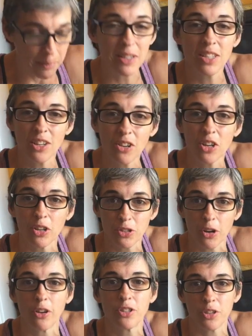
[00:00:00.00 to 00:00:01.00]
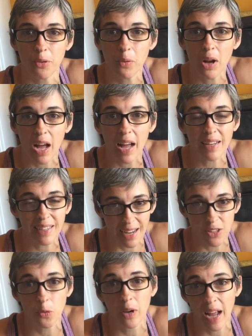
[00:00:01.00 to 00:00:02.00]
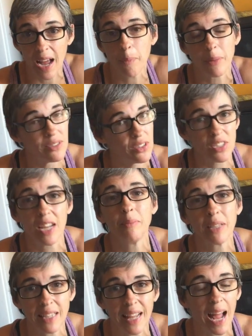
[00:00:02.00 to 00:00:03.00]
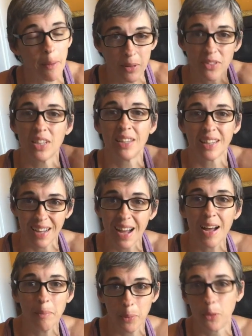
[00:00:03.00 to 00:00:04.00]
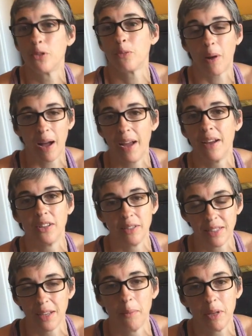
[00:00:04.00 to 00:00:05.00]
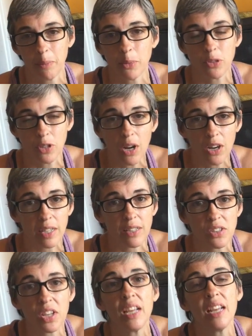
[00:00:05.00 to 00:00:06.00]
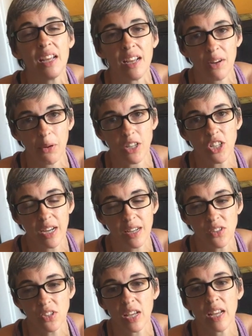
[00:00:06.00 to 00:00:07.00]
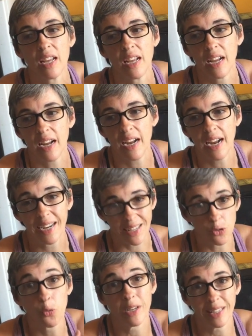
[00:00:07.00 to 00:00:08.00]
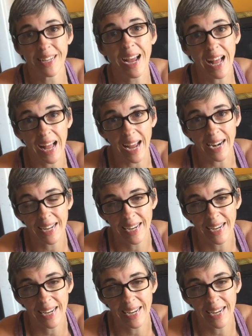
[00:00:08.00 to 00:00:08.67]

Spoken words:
material starts to rot, guess what happens? The same thing that happens in the compost pile in some people's gardens, which is it gets really hot.